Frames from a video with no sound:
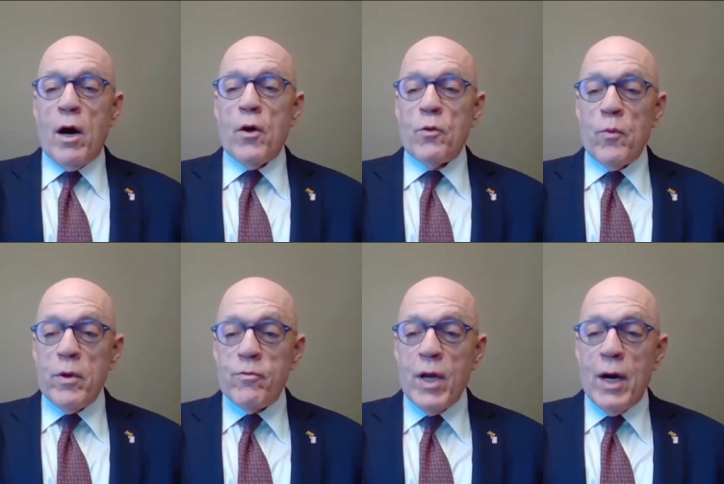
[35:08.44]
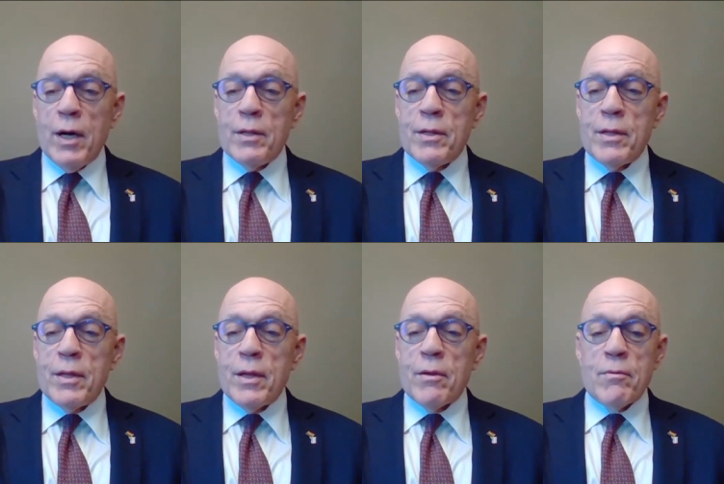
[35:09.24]
we are and we've
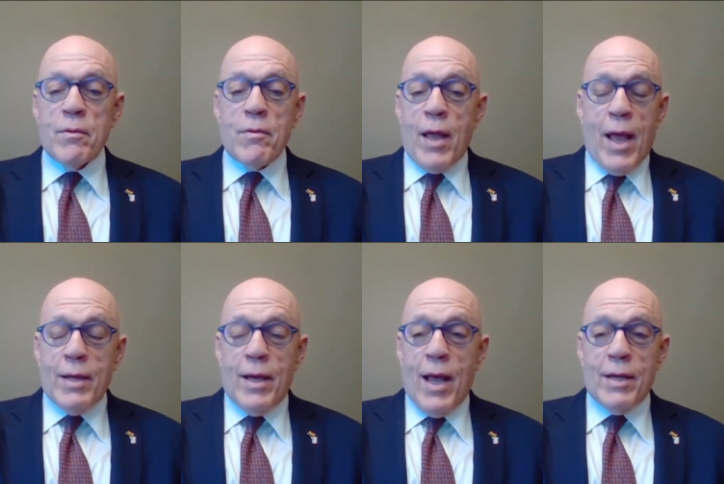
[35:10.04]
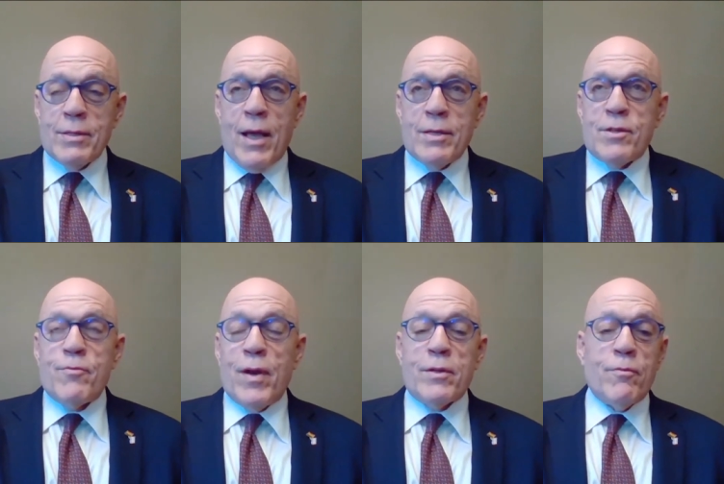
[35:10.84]
done,
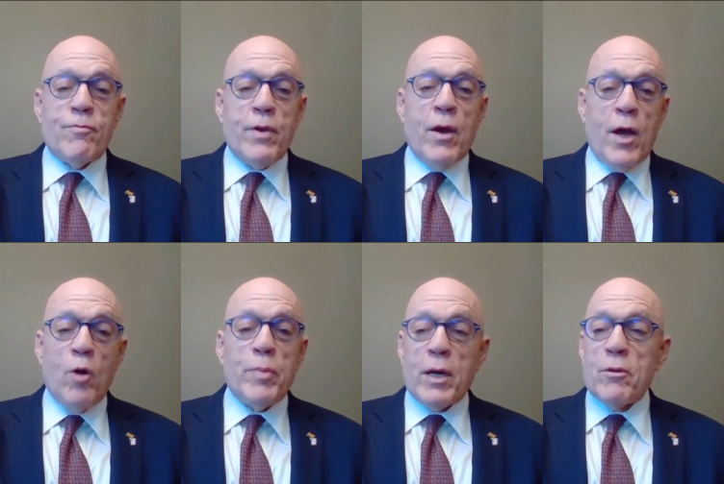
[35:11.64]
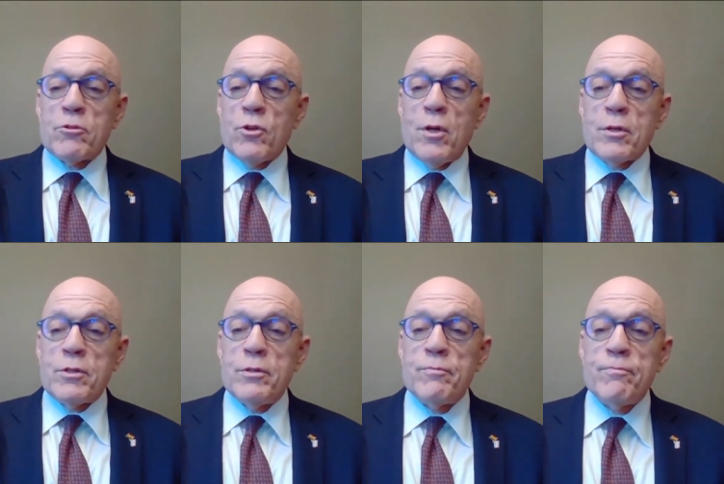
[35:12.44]
has the effect of helping others
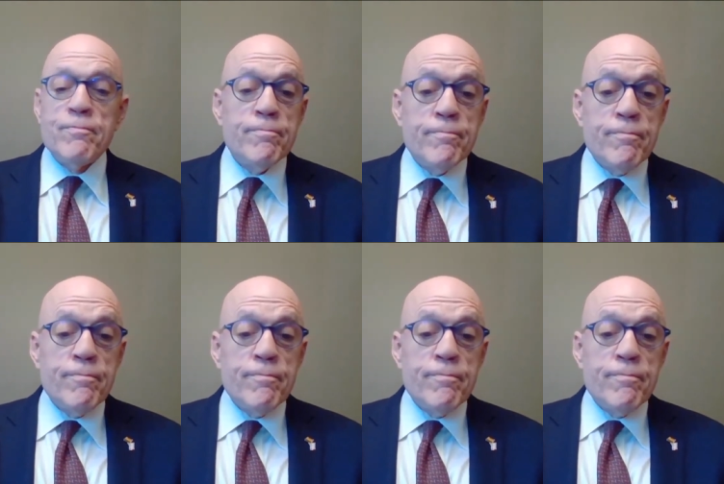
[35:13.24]
along too.